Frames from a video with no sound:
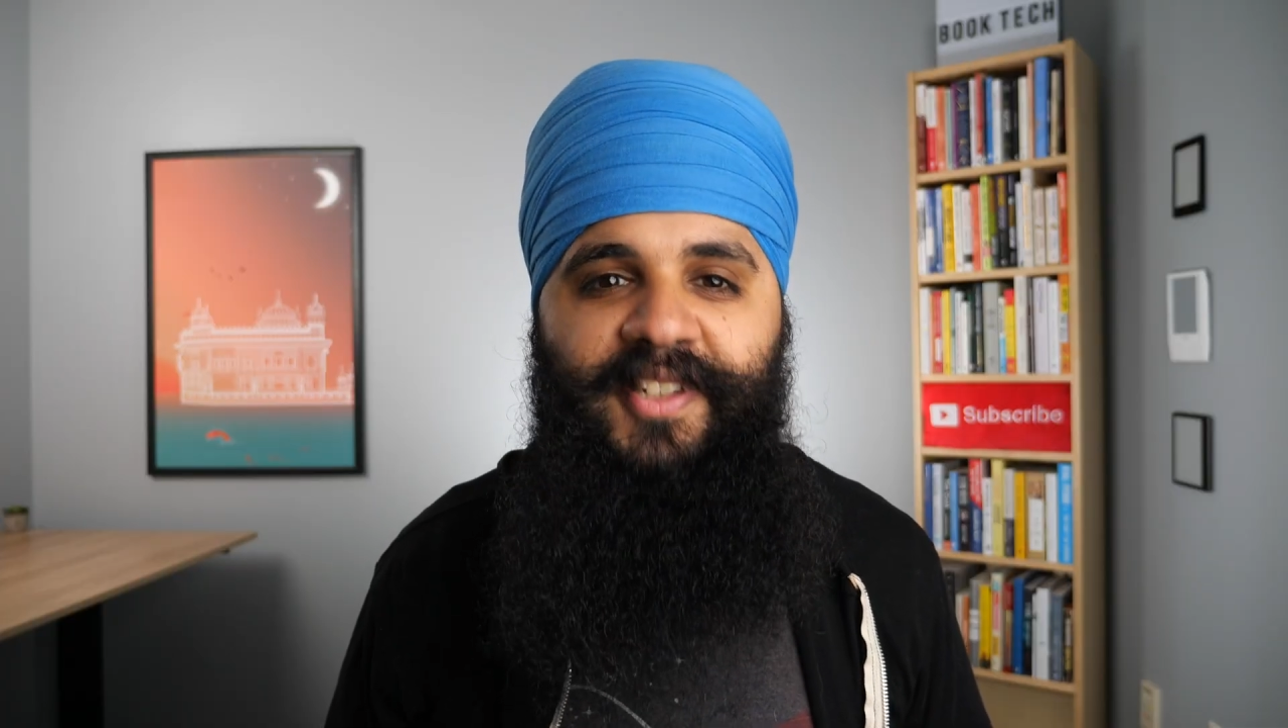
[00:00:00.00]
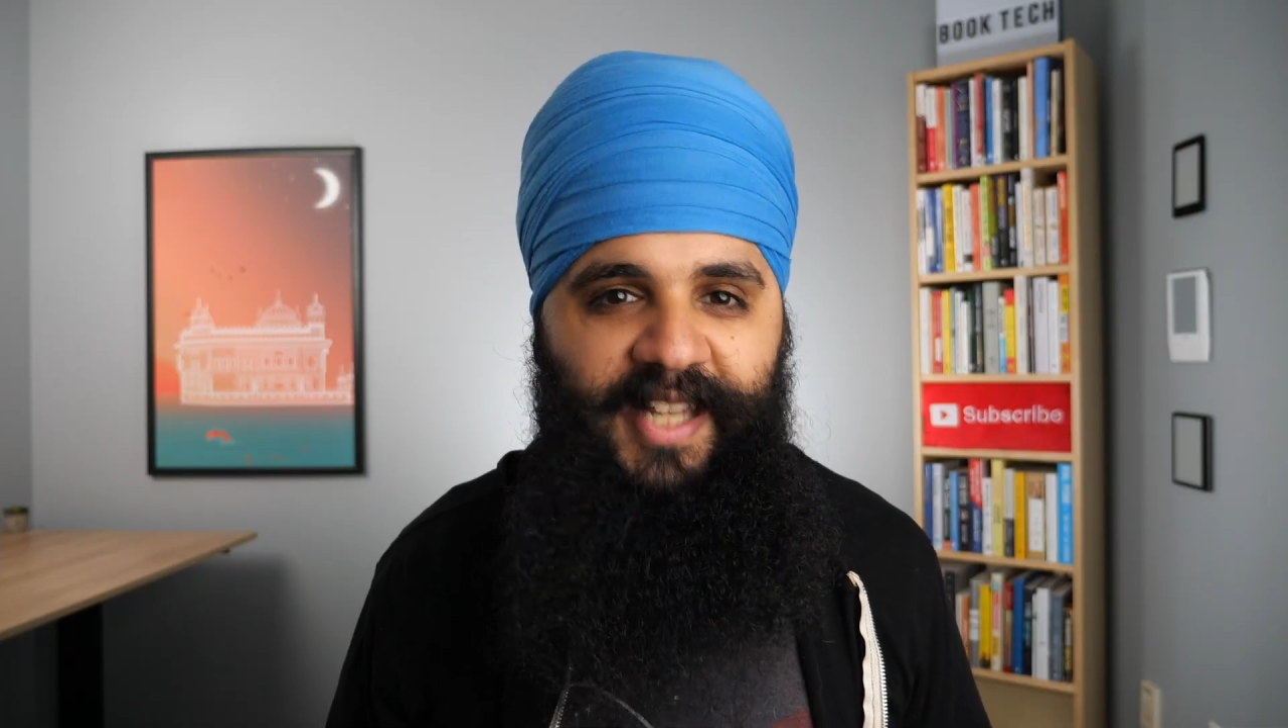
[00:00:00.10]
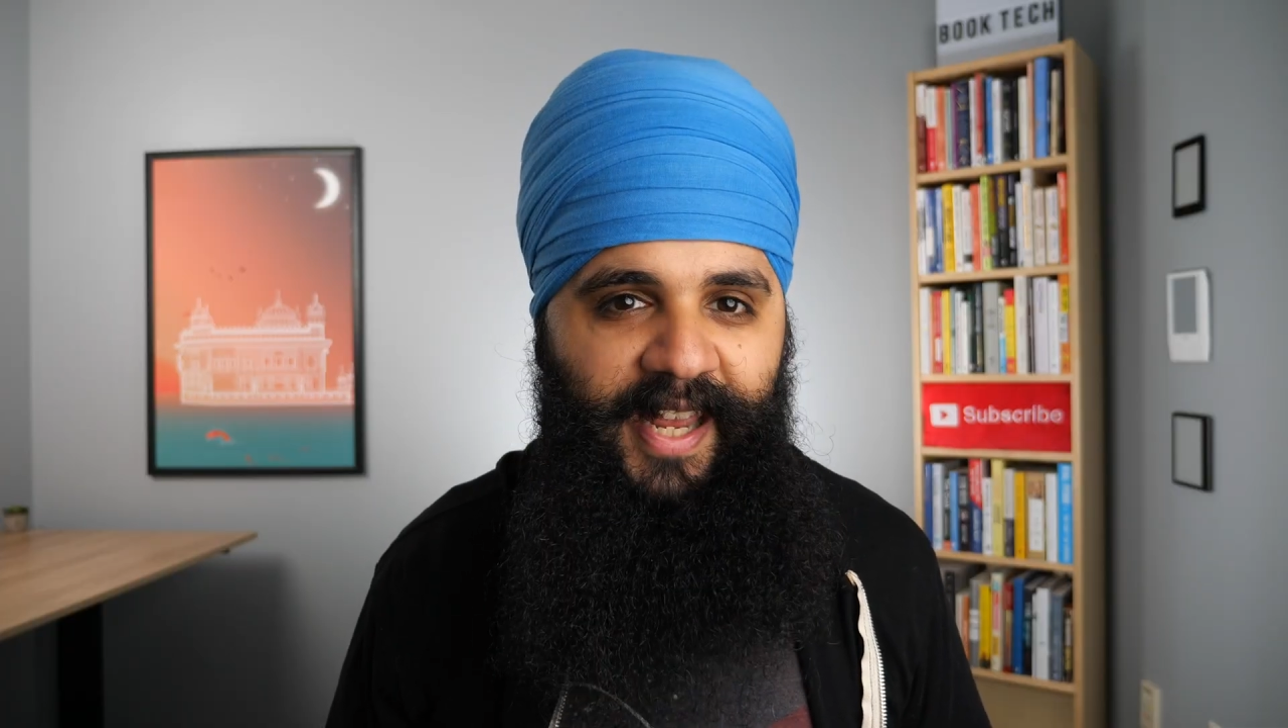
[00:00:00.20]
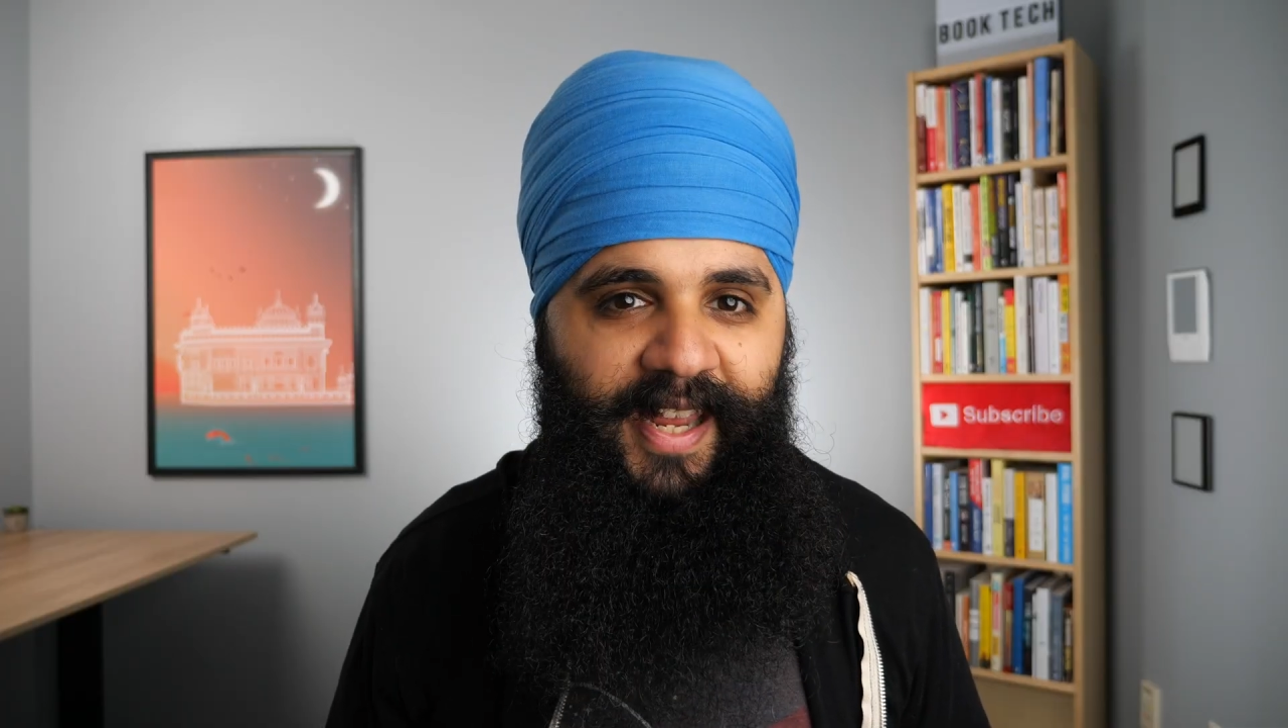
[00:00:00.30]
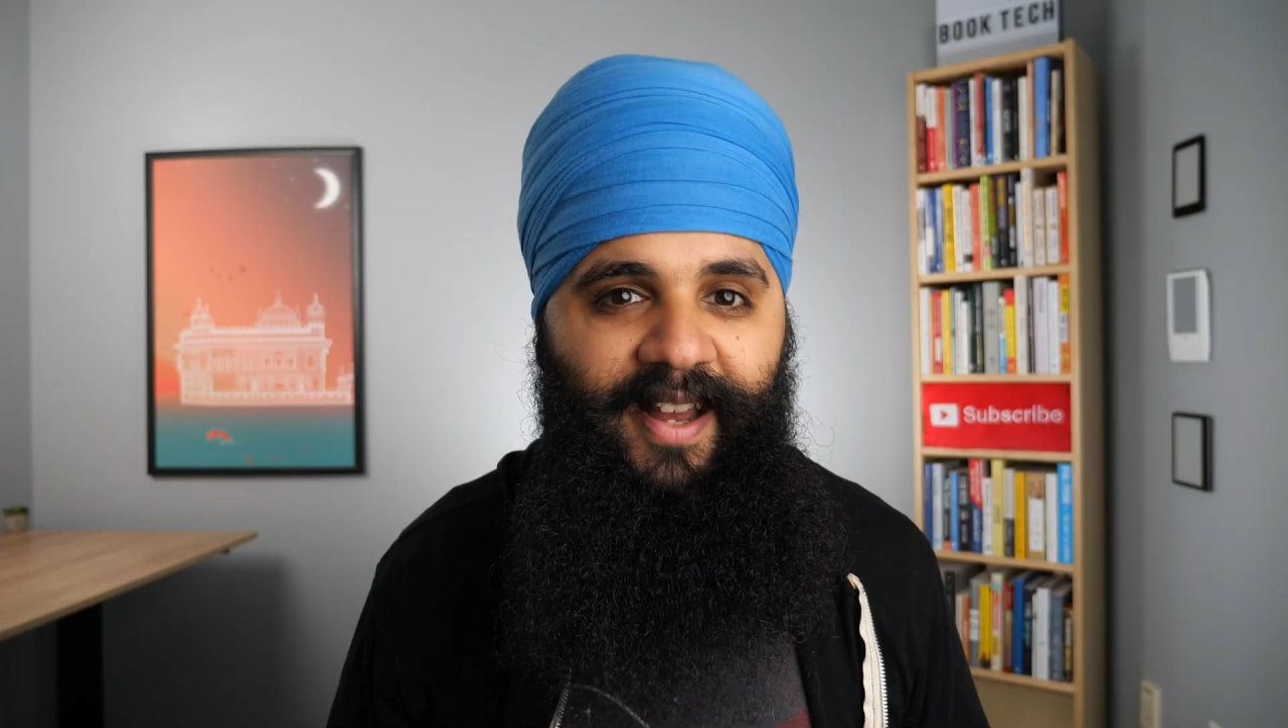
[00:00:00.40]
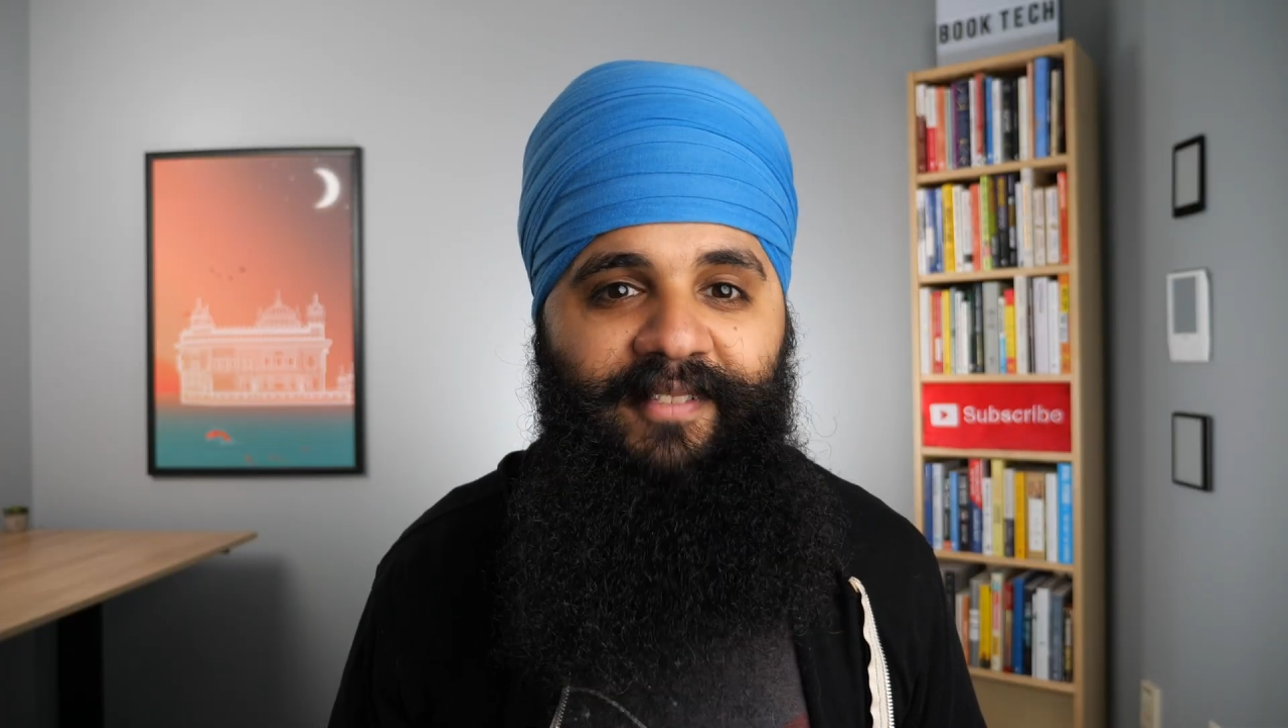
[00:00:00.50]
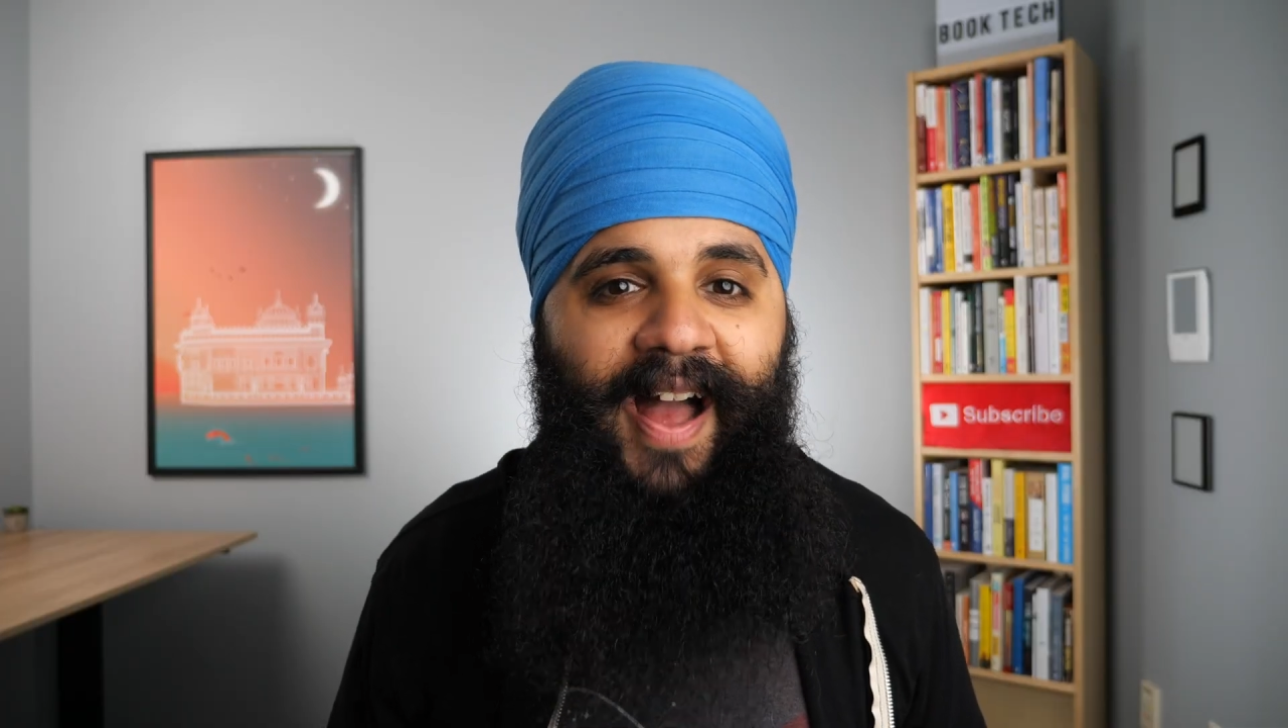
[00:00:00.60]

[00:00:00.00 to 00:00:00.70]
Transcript: saying of